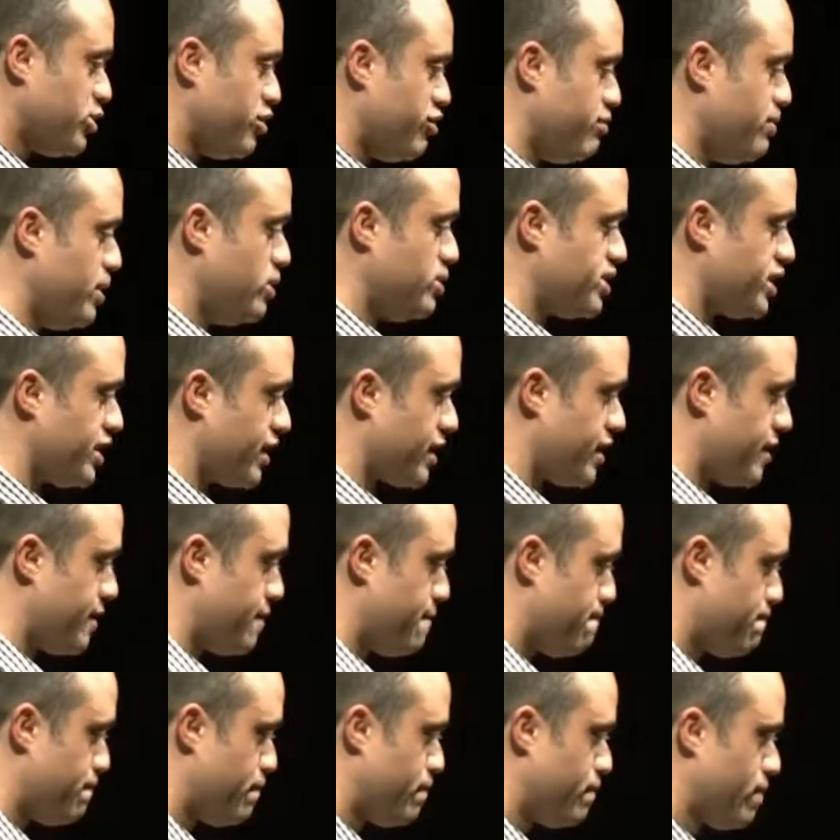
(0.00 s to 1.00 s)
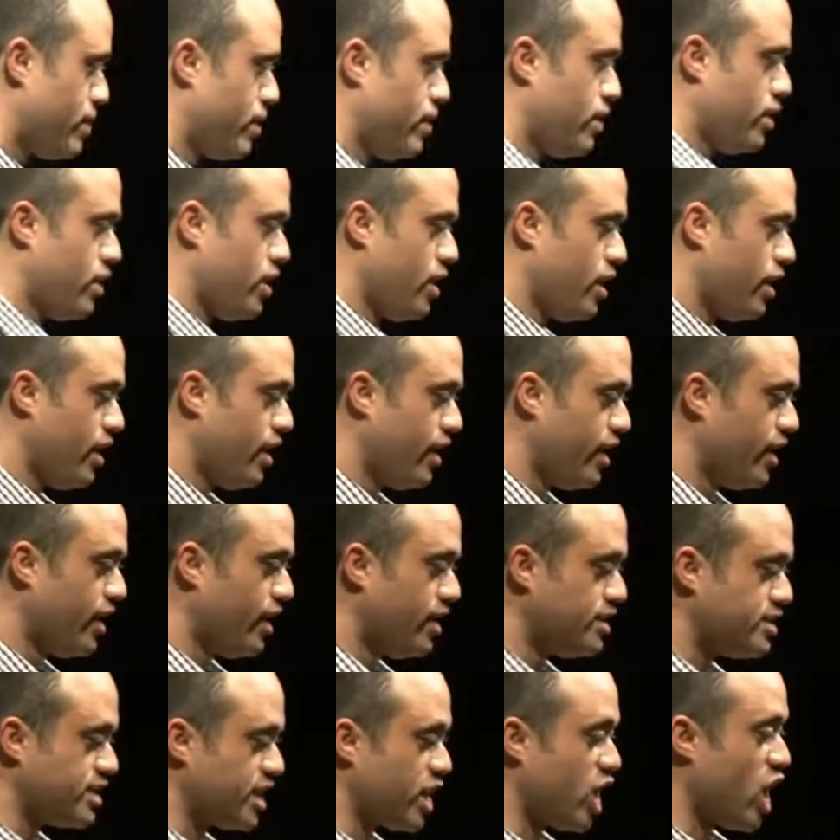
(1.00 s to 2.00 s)
with Music
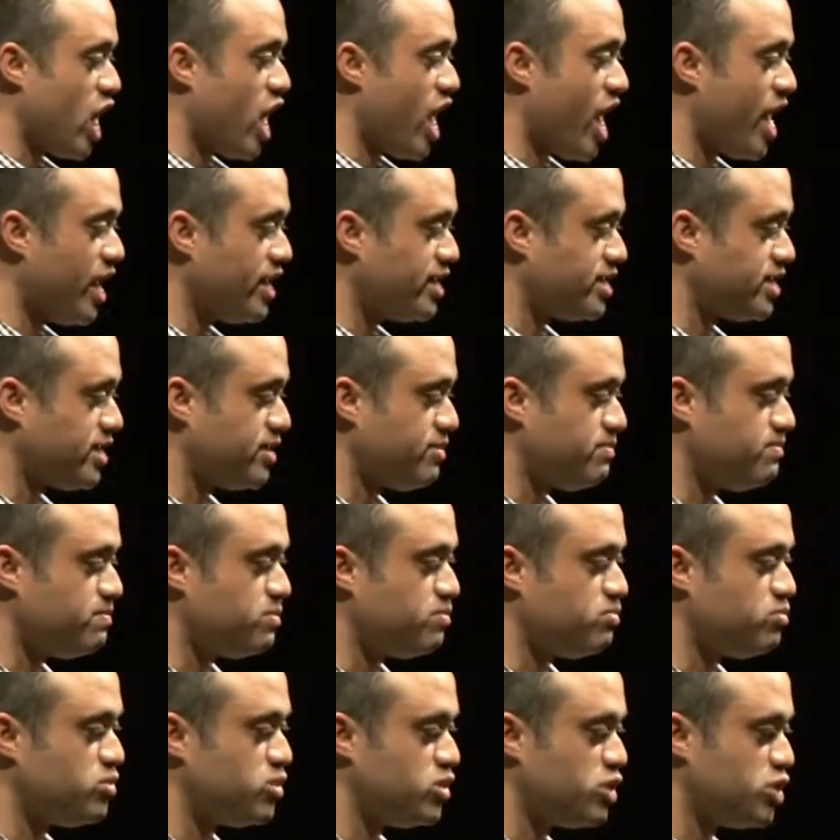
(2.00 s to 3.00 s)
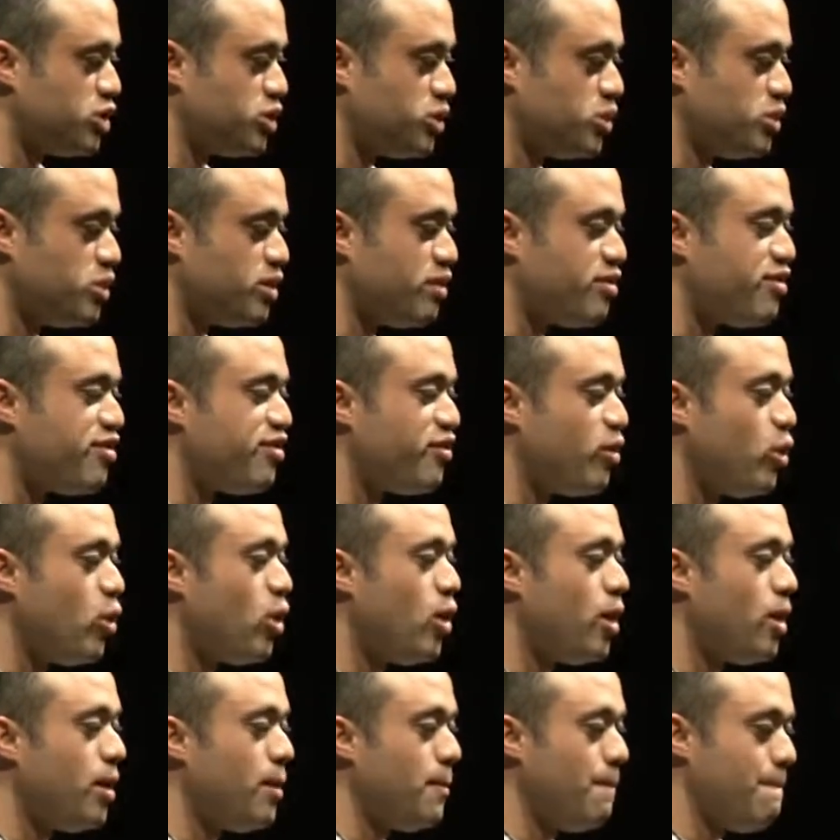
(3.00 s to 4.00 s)
is a guide to the
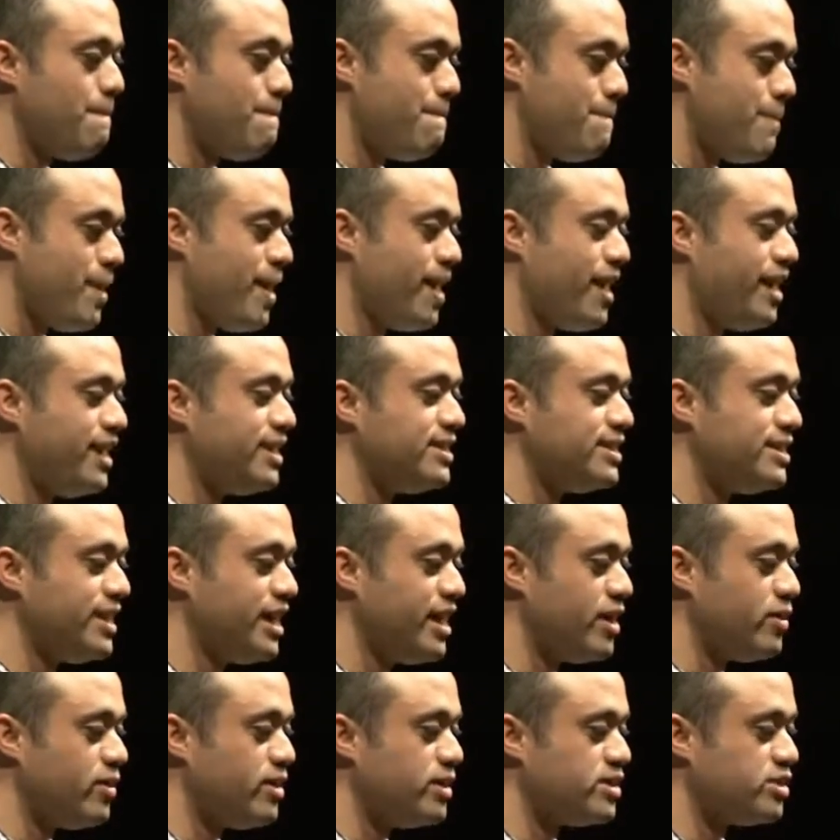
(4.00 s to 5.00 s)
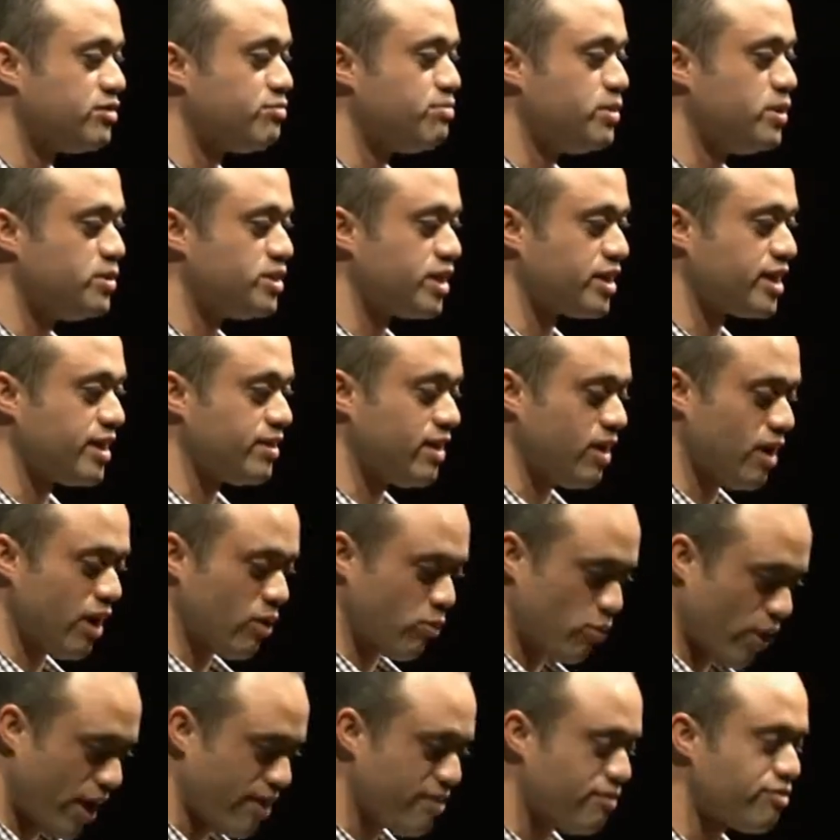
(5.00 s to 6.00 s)
4 main areas of music.
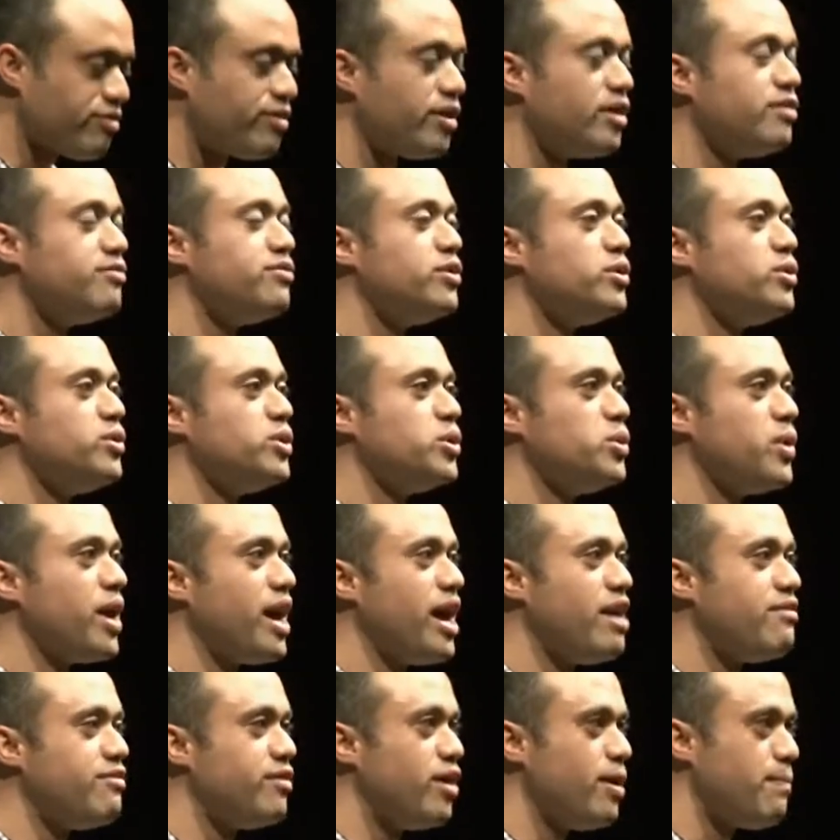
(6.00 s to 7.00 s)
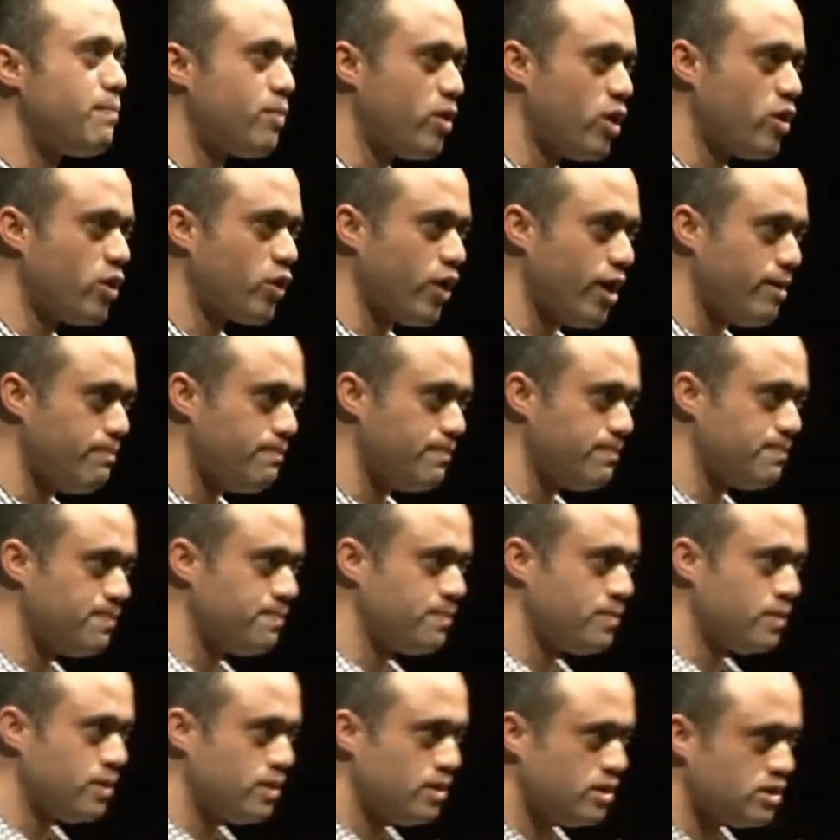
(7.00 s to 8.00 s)
Right in front of you, you have a program.
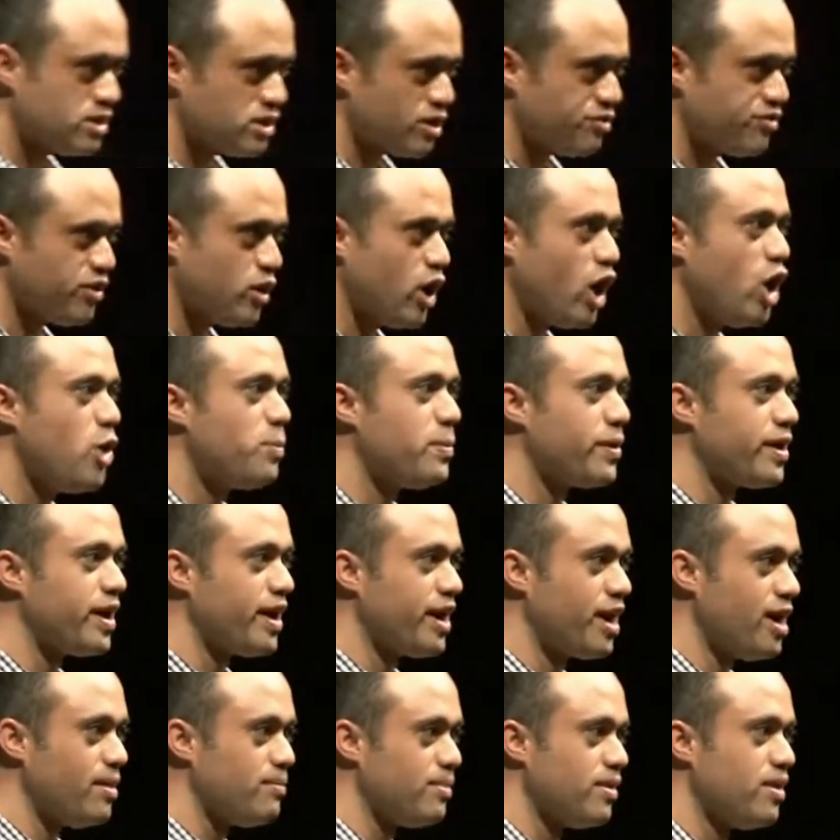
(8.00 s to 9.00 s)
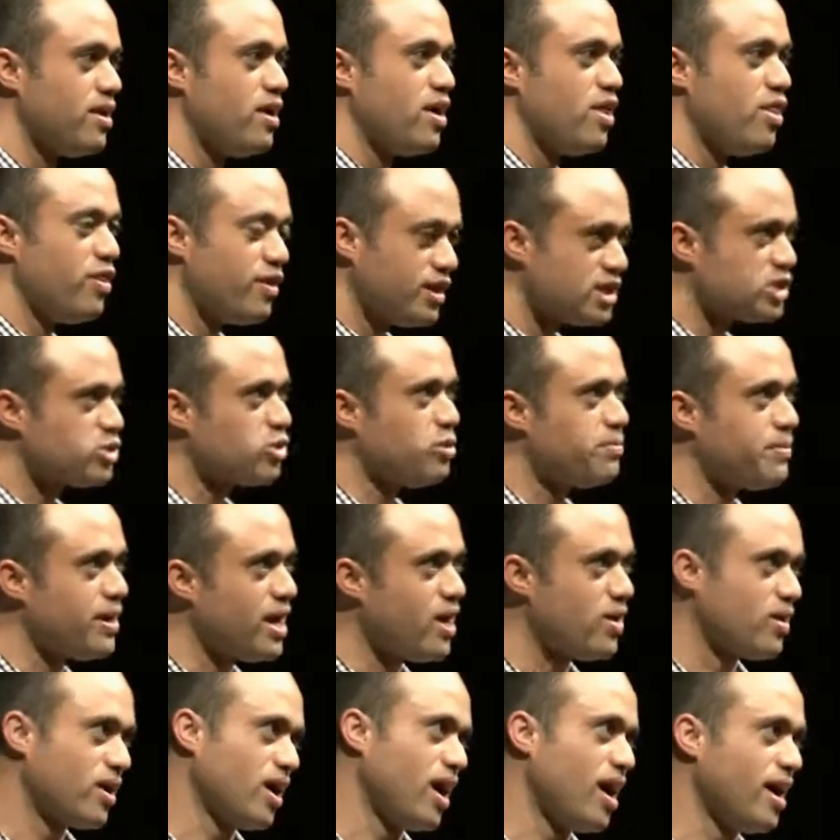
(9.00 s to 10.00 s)
So if you'll open it up, this will be
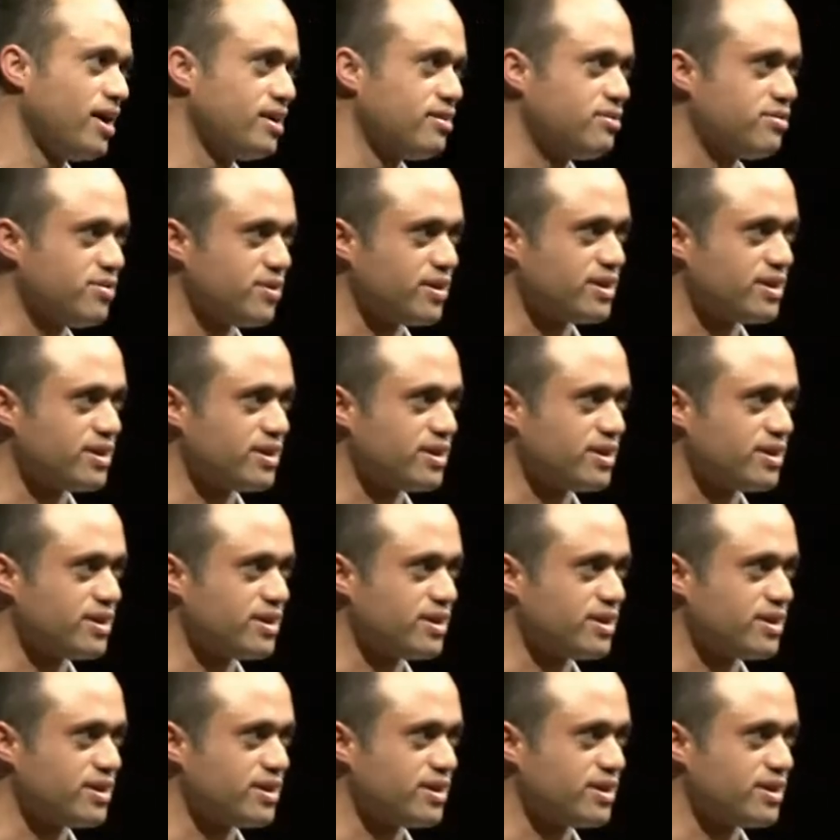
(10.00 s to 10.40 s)
our guide for